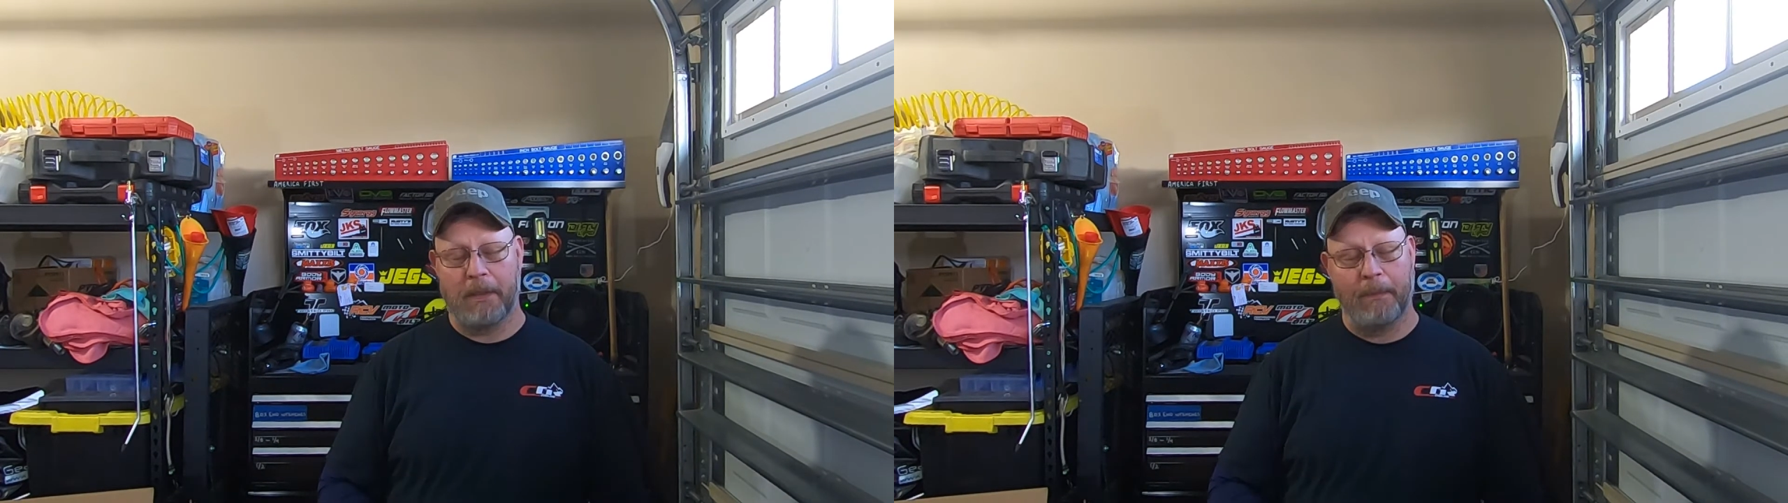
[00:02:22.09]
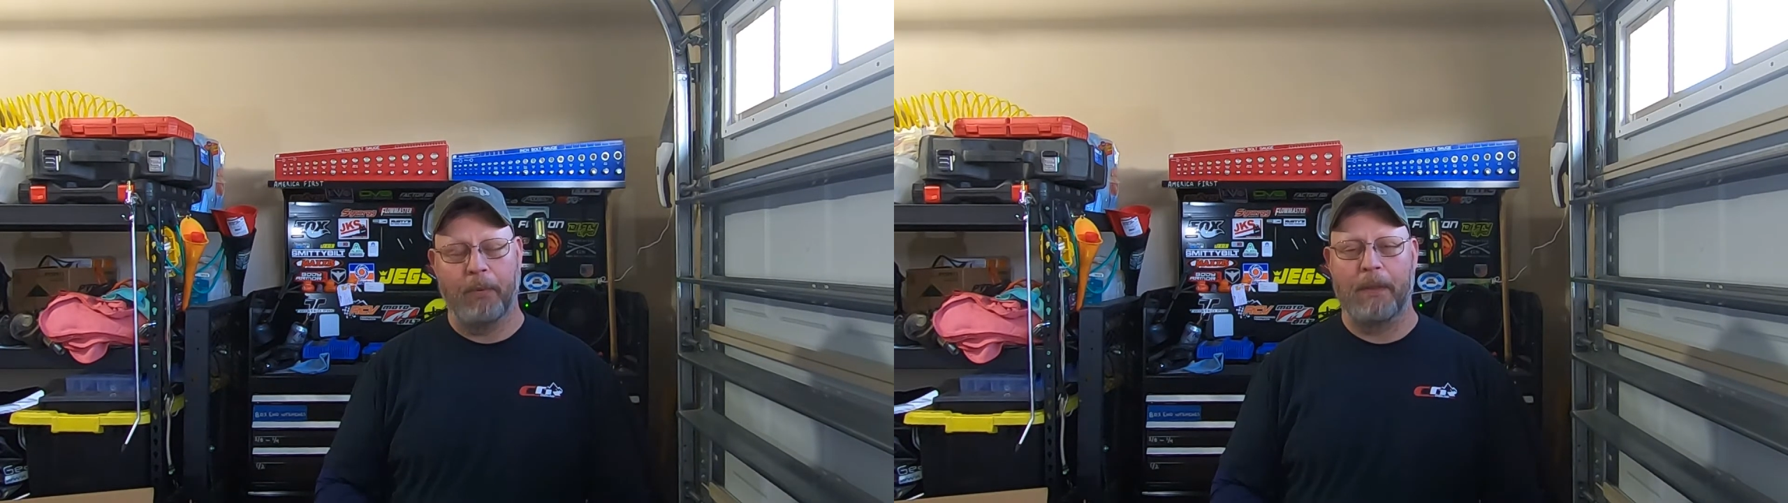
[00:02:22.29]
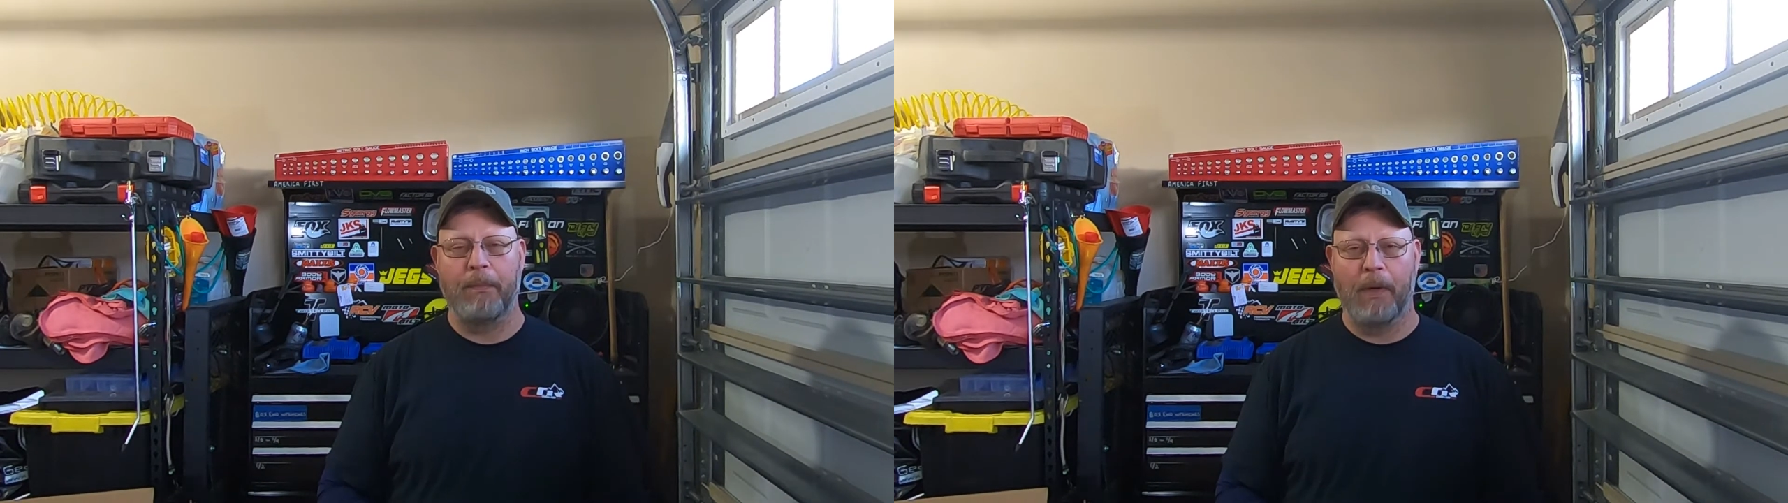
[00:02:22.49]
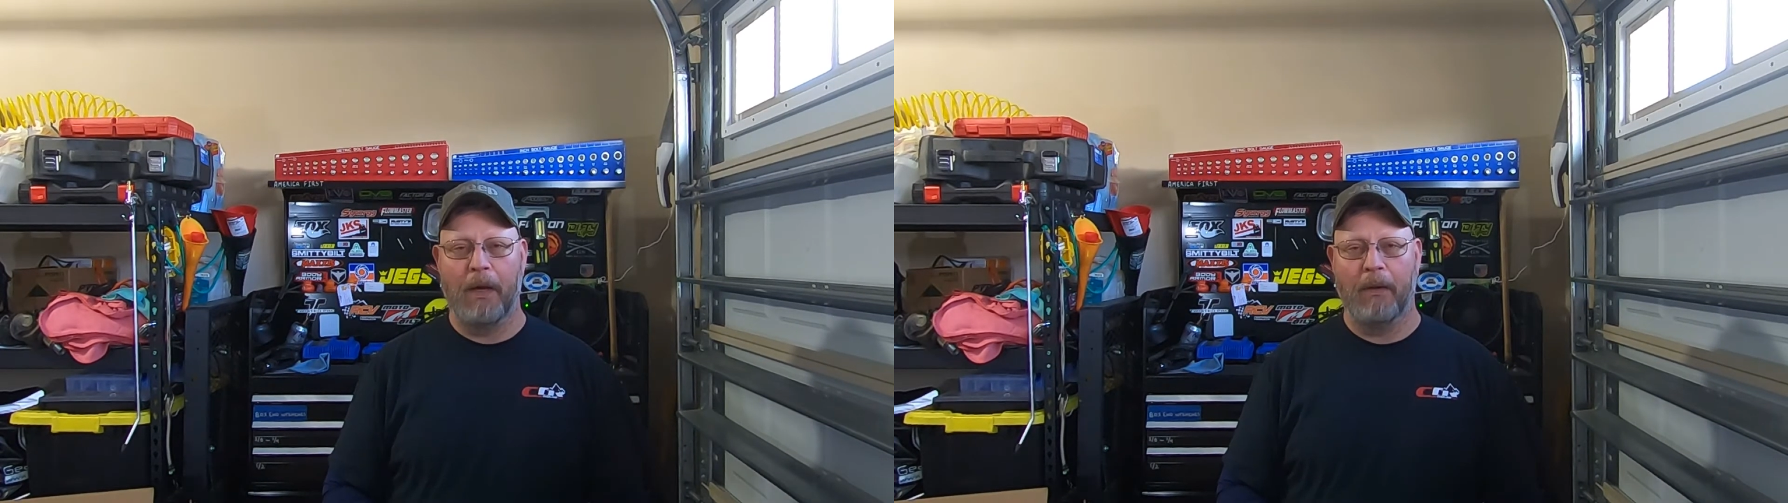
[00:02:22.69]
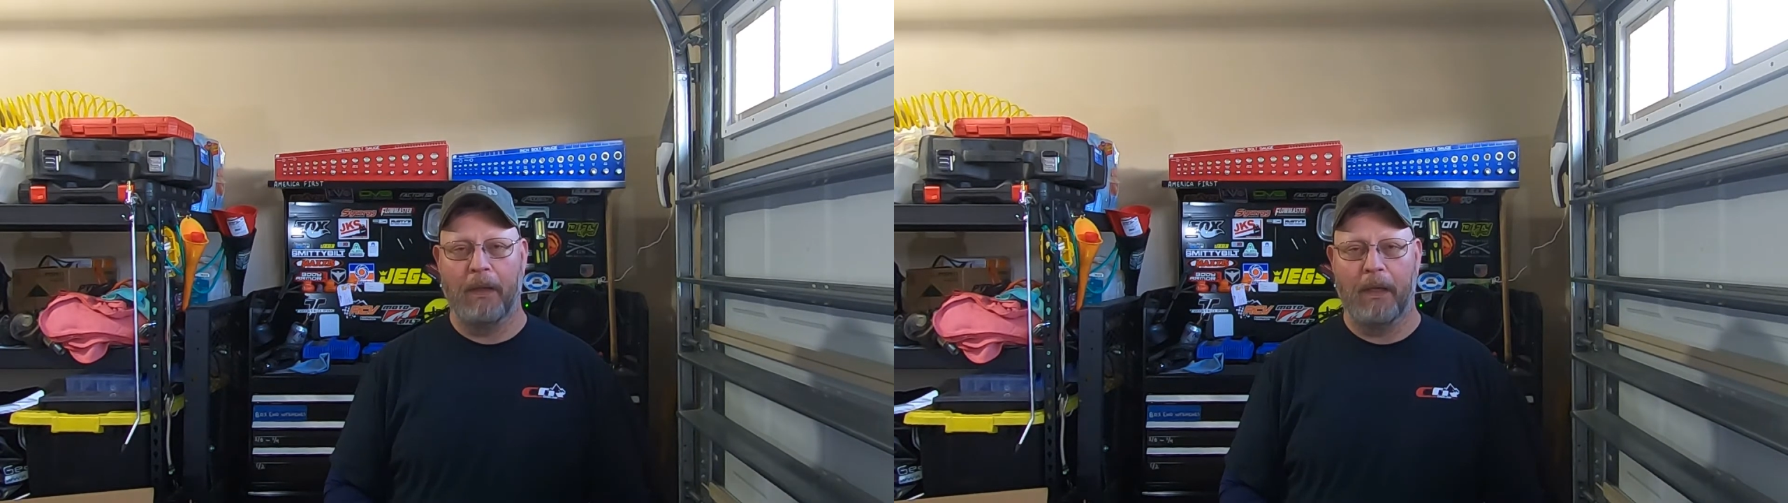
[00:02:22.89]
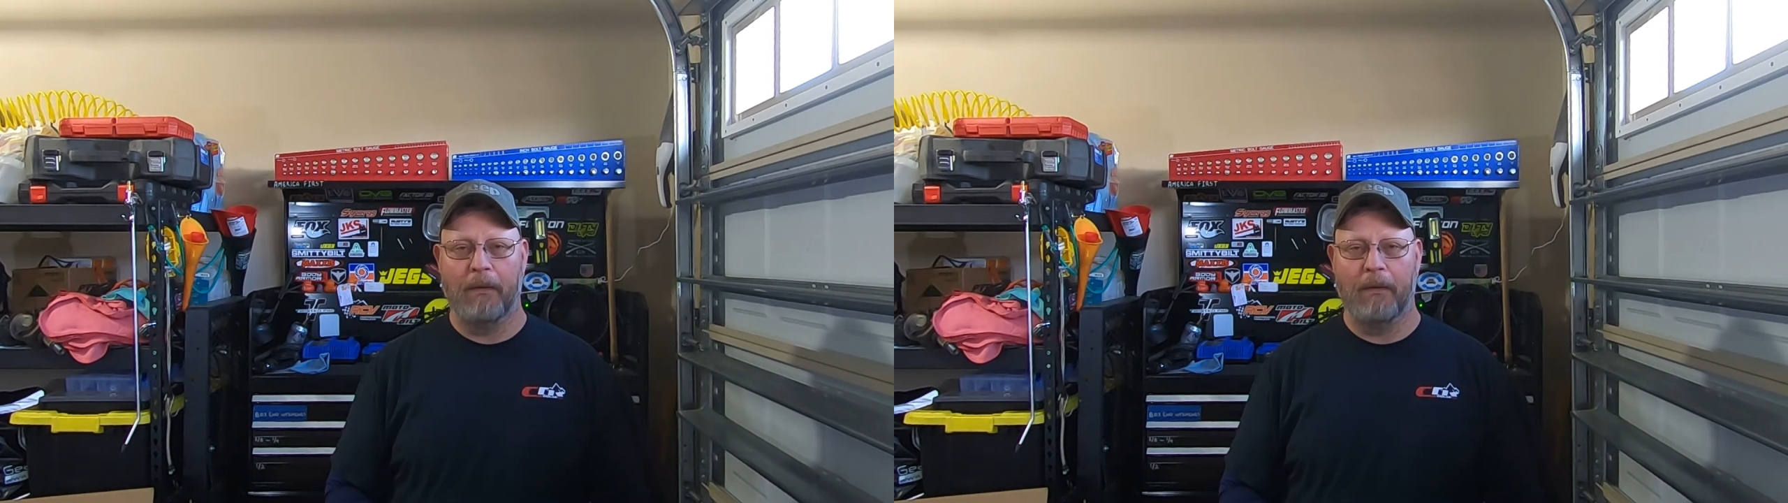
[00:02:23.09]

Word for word: and I'm pretty proud of that.